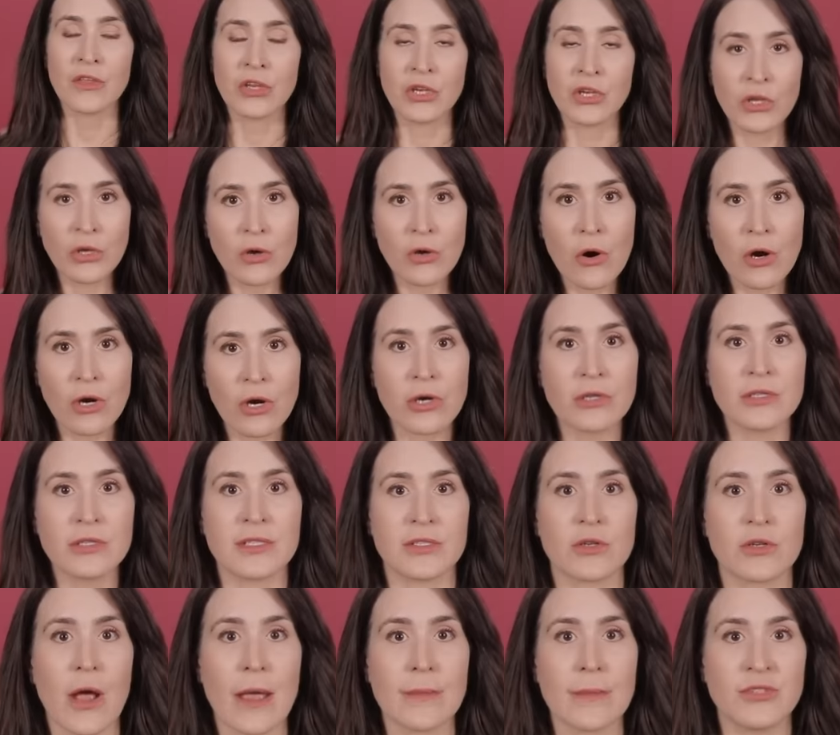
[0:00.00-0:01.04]
The New Yorker
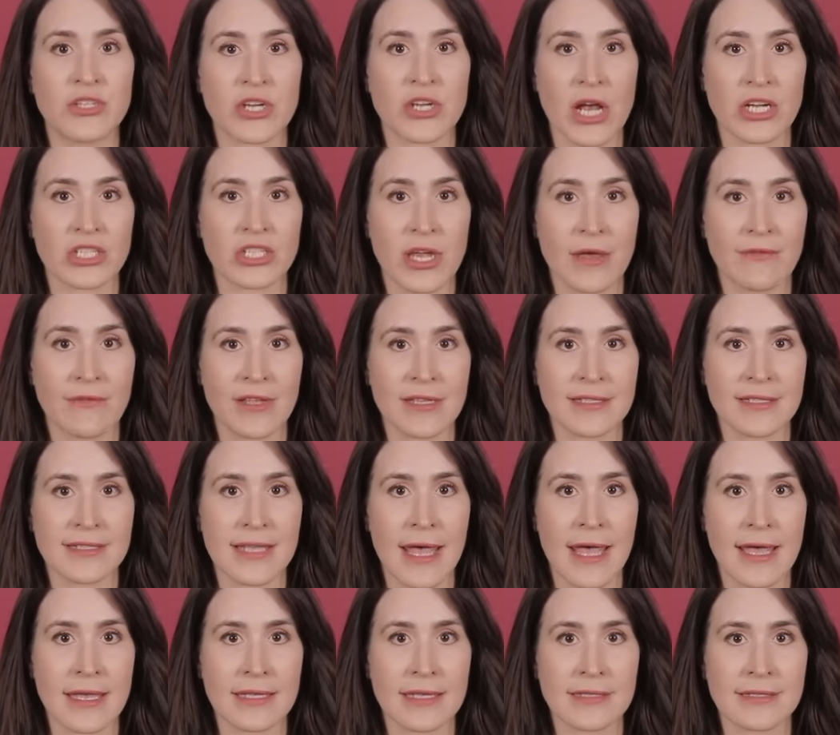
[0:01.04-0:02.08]
describes Josh Evans
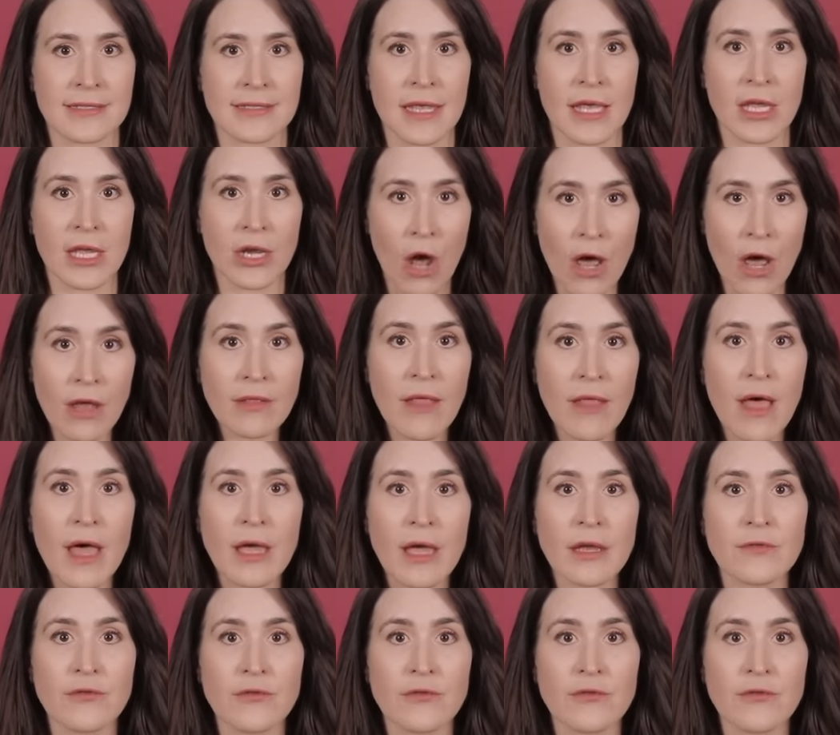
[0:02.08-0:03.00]
as an online